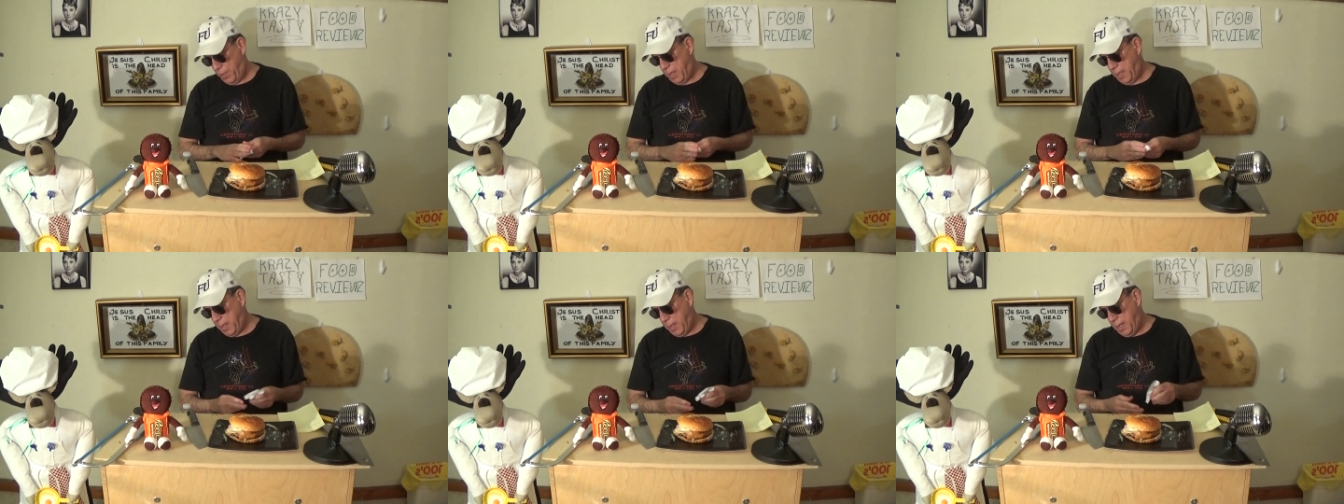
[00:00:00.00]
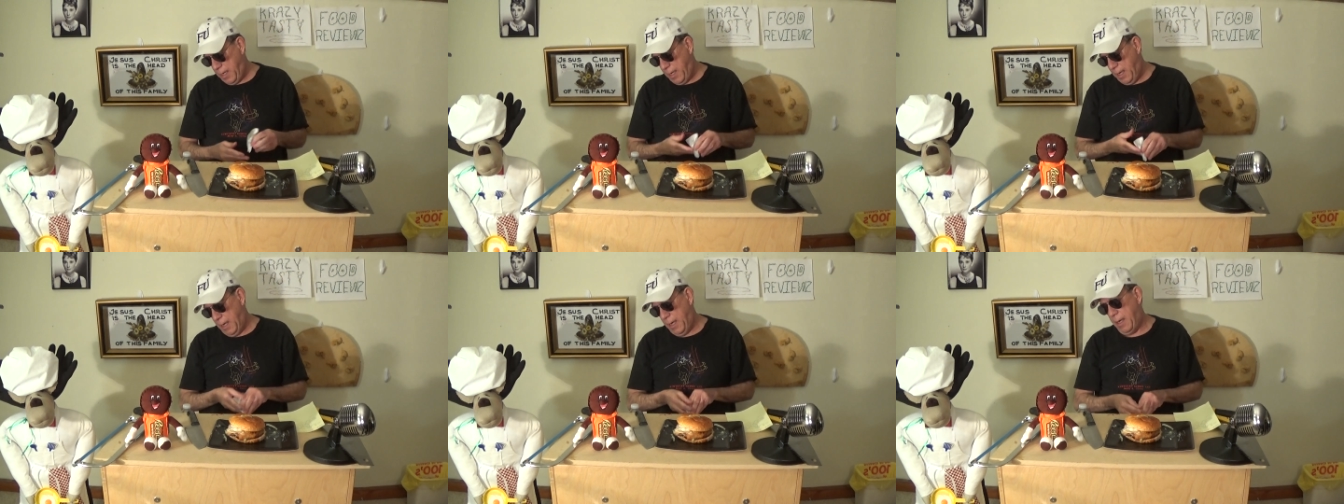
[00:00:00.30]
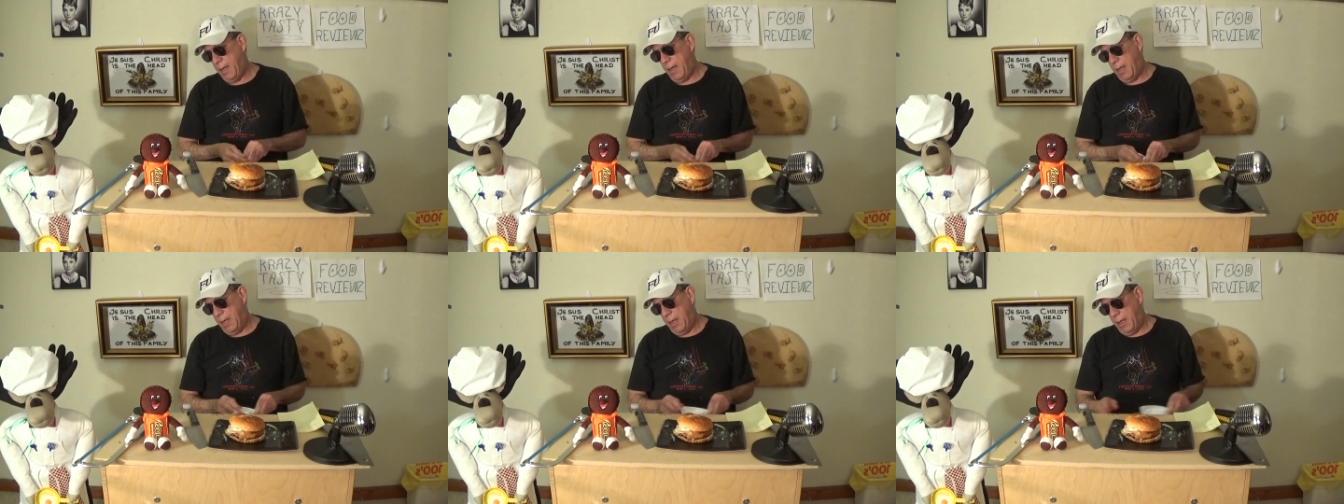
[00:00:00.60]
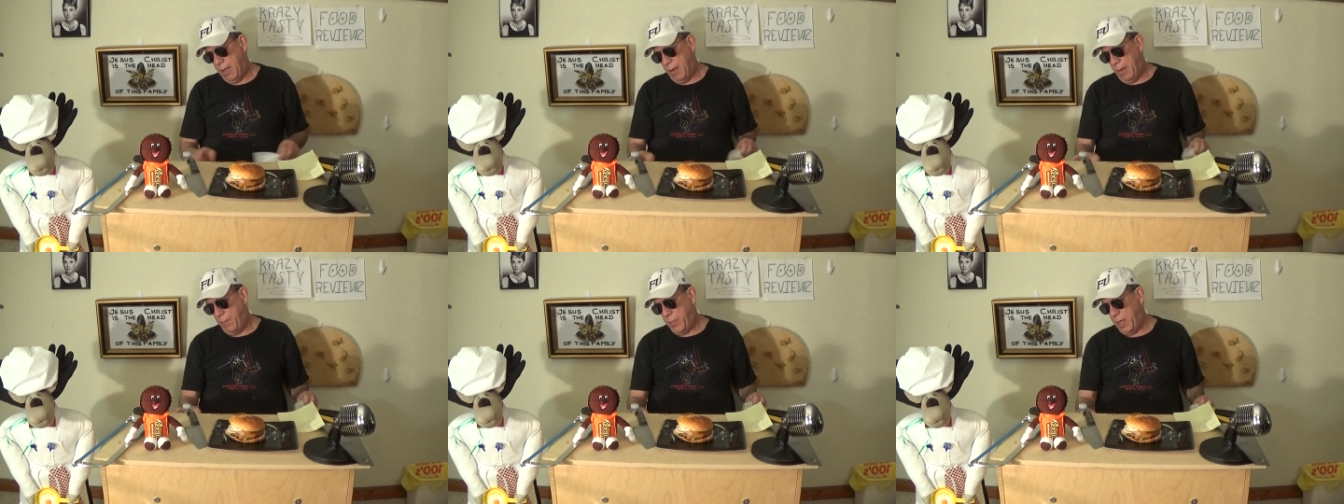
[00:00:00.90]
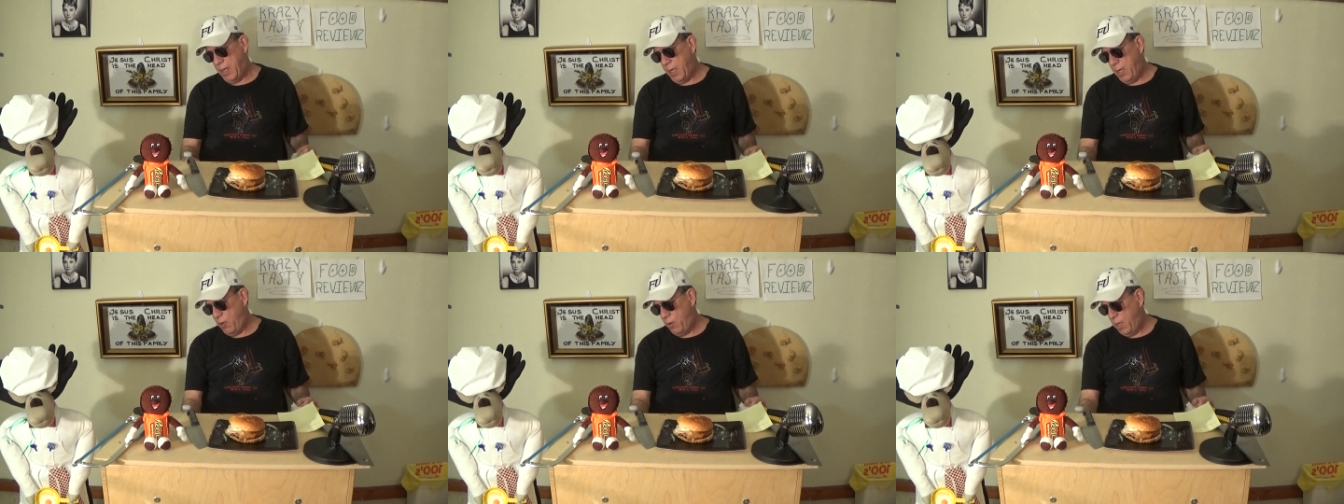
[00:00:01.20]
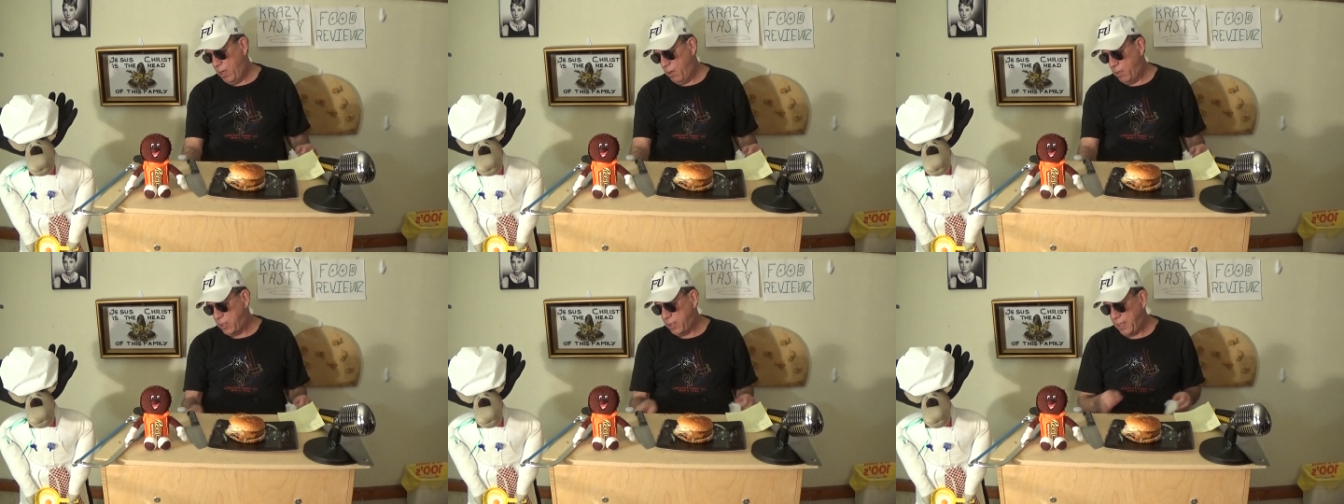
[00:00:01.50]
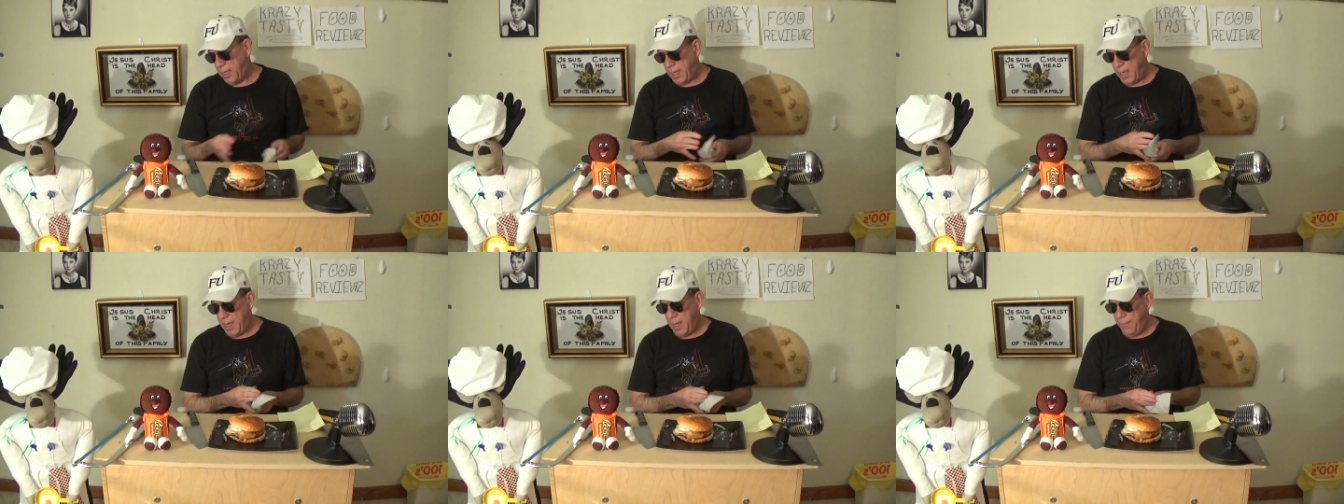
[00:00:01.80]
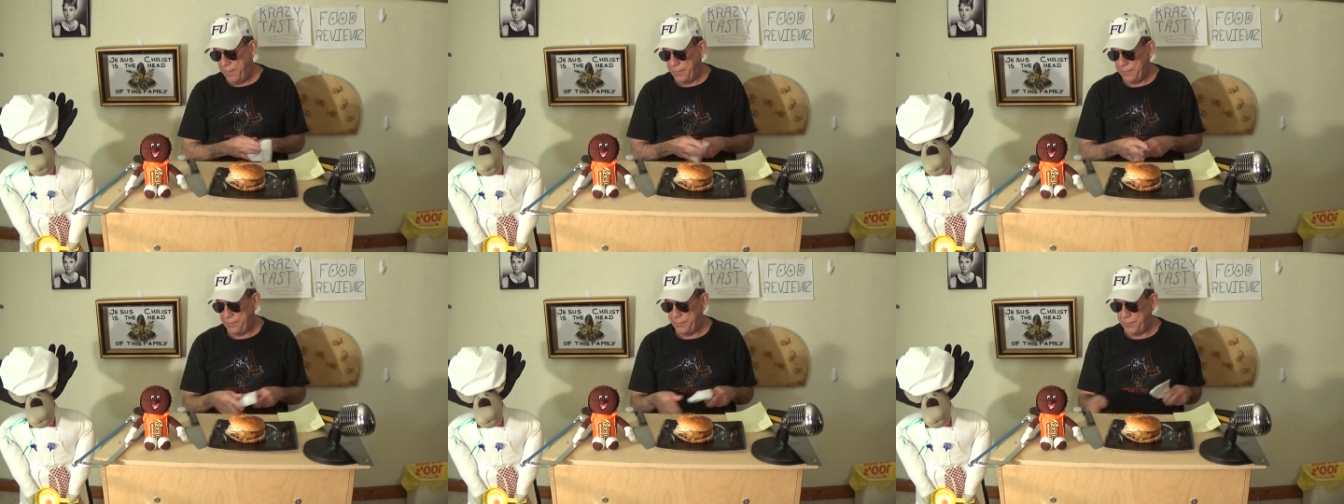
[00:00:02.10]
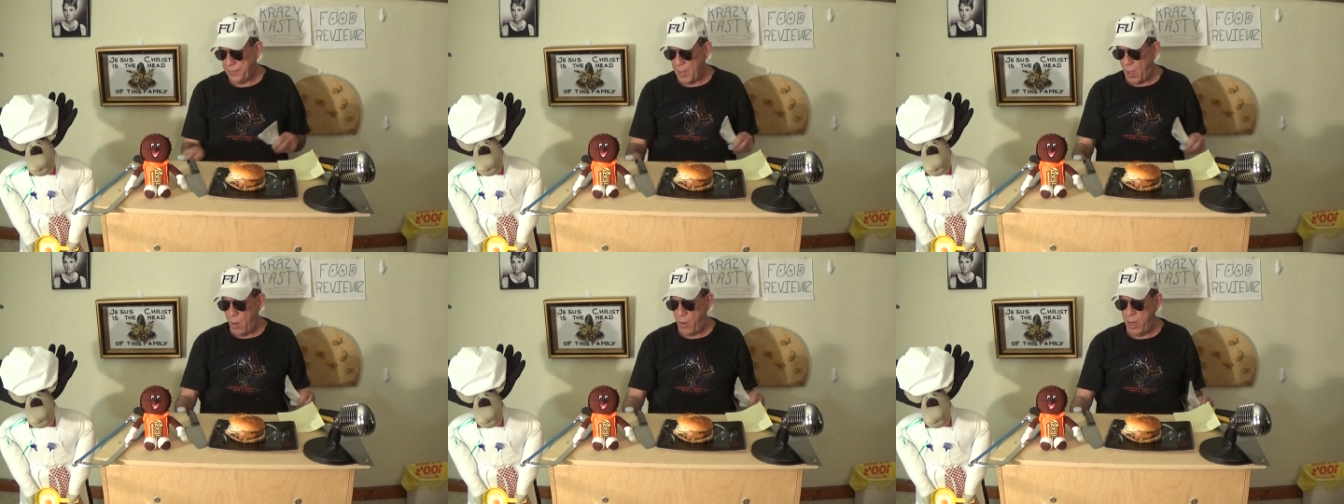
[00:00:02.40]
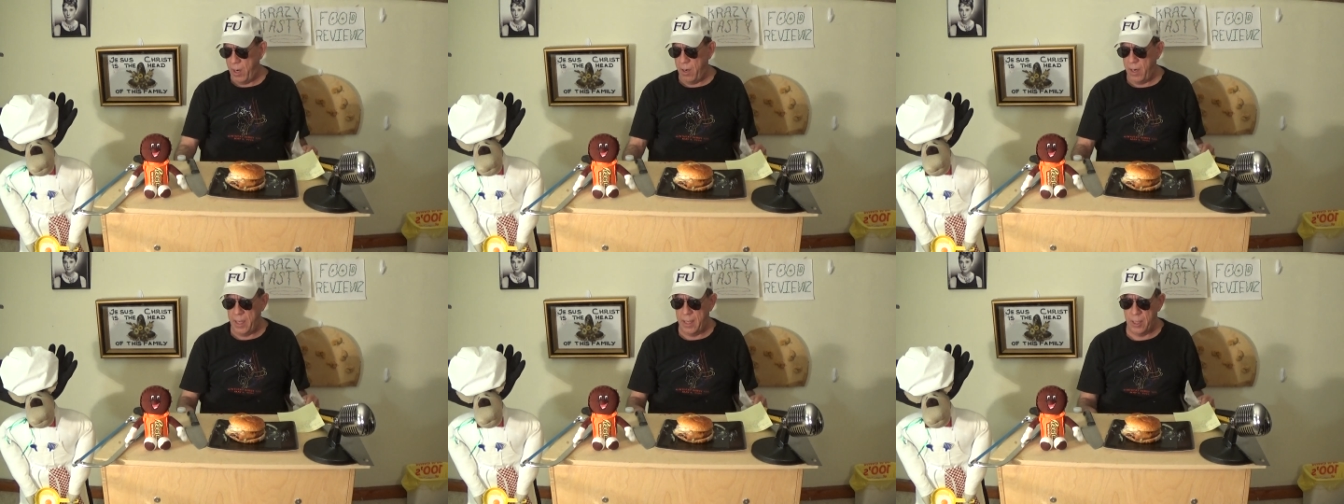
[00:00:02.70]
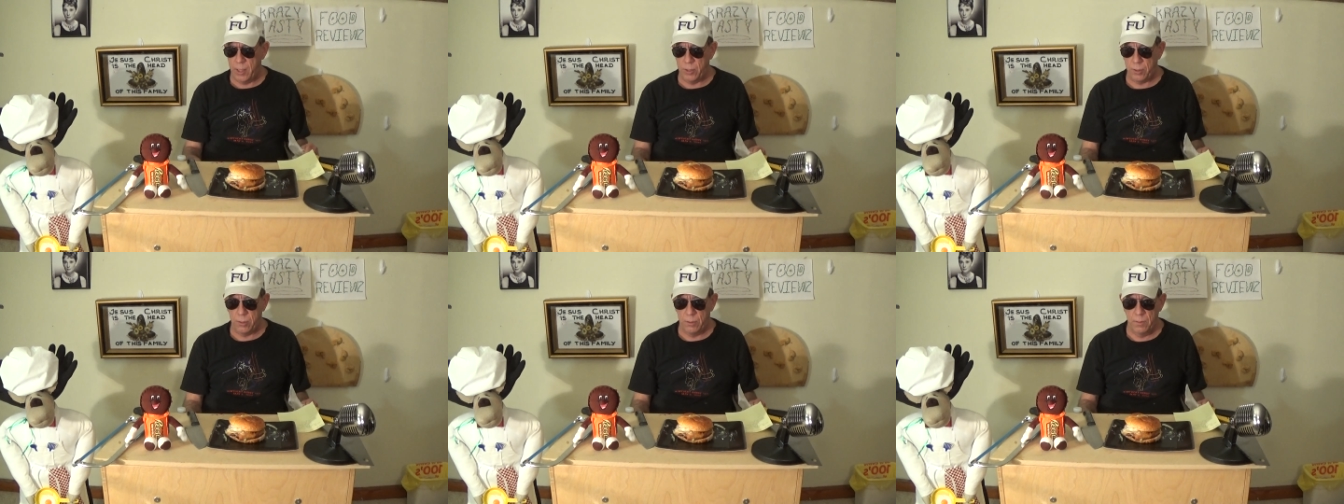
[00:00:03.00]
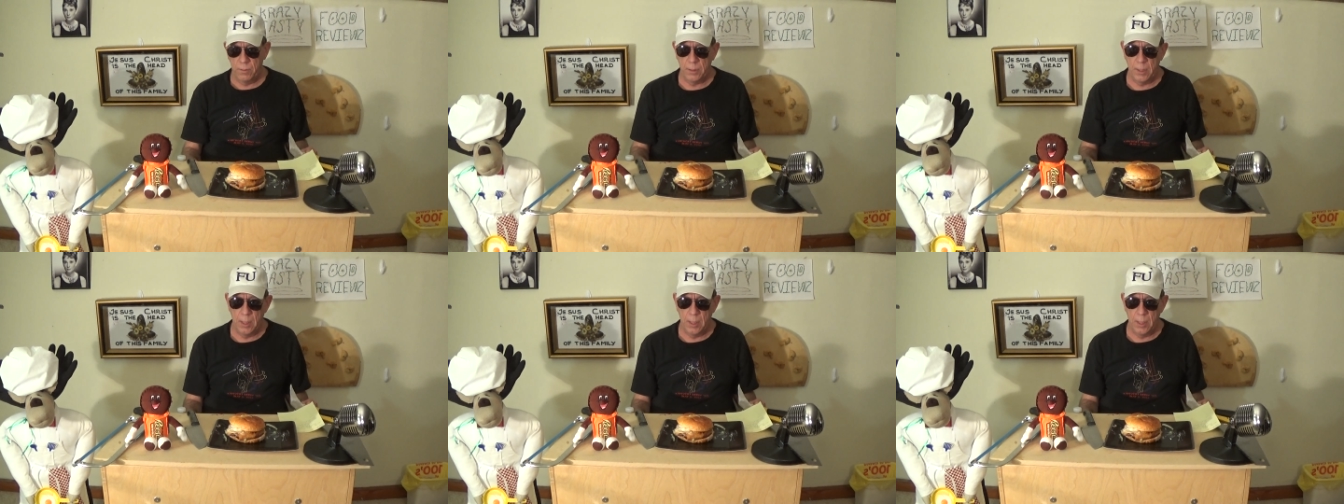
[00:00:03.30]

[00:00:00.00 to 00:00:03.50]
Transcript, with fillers: Piggy? Piggy, you here today? Oh, here he is.